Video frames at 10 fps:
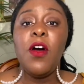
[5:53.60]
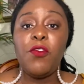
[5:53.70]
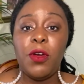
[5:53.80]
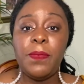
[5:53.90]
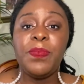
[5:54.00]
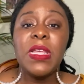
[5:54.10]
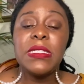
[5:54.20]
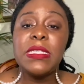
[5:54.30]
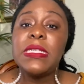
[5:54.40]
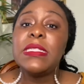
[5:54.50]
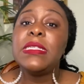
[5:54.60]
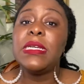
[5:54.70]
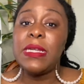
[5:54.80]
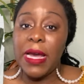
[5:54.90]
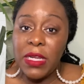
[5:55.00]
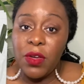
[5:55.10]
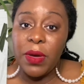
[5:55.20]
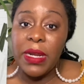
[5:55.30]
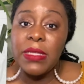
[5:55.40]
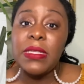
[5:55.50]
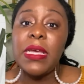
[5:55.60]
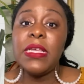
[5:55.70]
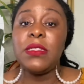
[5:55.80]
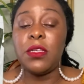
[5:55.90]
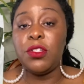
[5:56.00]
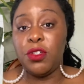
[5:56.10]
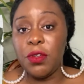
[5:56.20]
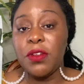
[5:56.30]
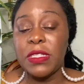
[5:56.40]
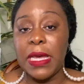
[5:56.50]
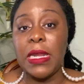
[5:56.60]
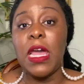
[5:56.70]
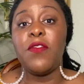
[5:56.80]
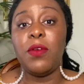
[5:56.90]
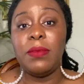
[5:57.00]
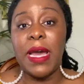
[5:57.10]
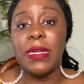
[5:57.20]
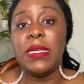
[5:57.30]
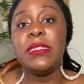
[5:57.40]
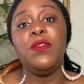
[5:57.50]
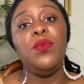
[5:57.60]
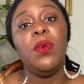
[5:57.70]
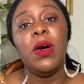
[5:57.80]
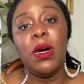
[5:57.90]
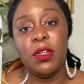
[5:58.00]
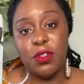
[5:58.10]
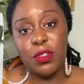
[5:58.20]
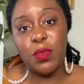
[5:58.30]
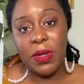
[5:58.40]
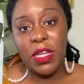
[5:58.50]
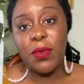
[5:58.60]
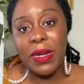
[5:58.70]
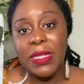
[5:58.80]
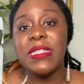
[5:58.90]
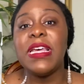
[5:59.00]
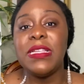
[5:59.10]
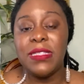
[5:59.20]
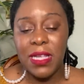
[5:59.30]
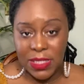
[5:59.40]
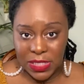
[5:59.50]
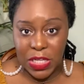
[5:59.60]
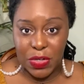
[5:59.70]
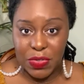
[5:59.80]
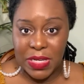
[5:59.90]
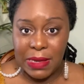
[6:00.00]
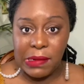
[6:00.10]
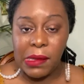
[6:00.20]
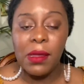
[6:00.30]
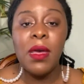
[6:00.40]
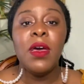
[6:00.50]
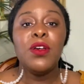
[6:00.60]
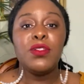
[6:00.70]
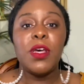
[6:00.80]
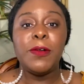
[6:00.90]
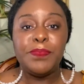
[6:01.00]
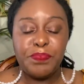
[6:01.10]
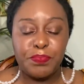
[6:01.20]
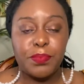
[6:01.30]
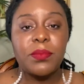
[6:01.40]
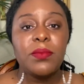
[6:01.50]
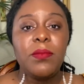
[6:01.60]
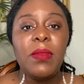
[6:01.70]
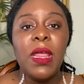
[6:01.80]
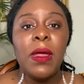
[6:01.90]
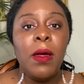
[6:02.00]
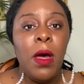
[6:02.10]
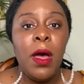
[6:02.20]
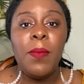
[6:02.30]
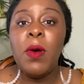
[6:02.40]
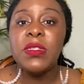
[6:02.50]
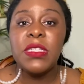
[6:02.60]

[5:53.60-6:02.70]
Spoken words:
From 60 to 90 credits is junior standing. And from 90 to 120 credits is senior standing. So most